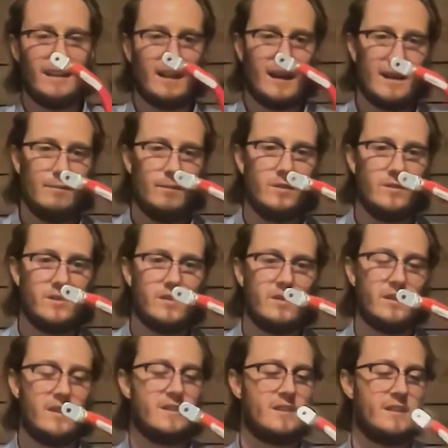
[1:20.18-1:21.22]
label, so you
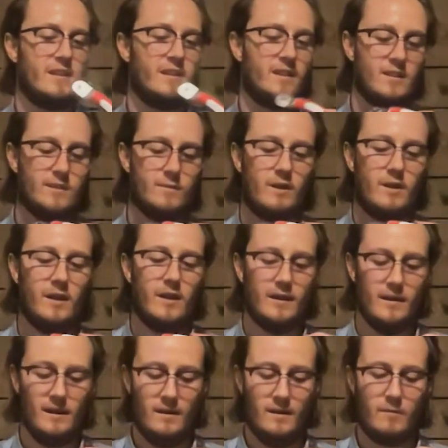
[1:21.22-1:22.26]
can see on this
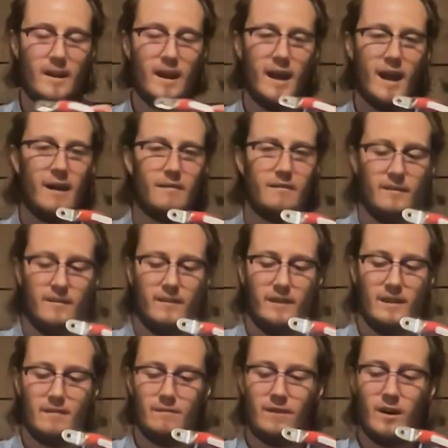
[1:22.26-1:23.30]
one, we have
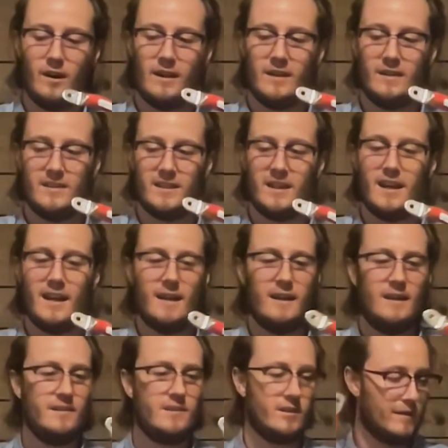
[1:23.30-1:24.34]
inverter
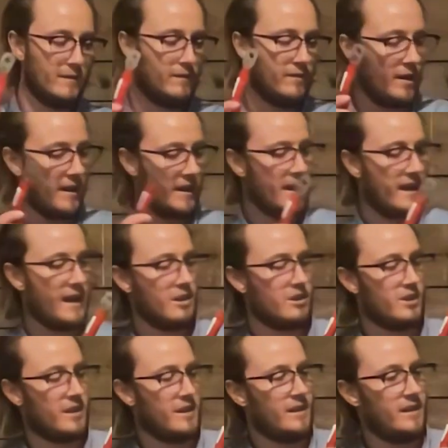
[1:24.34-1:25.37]
side, so inverter
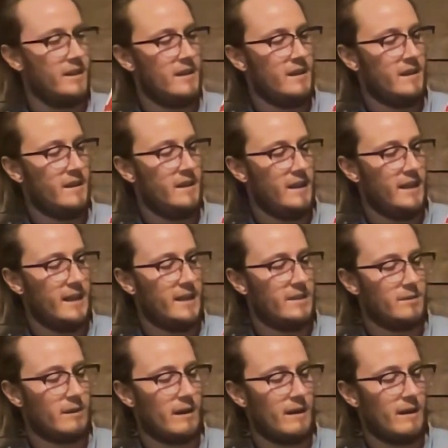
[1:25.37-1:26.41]
connection
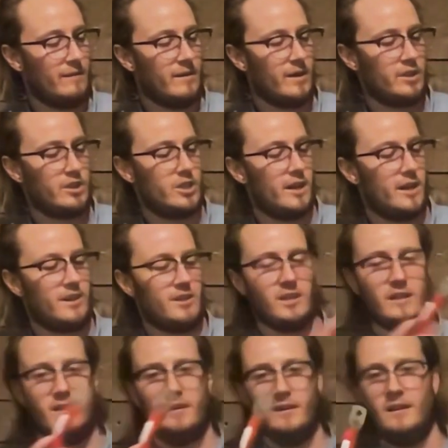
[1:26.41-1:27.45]
into our inverter
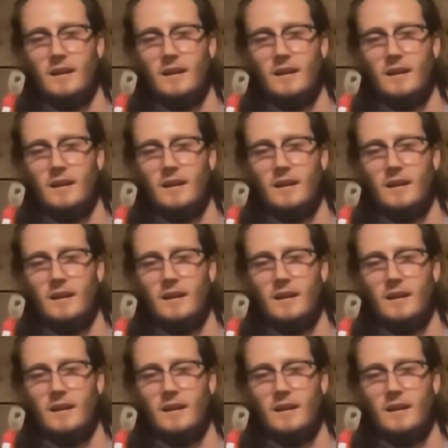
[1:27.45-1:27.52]
charger,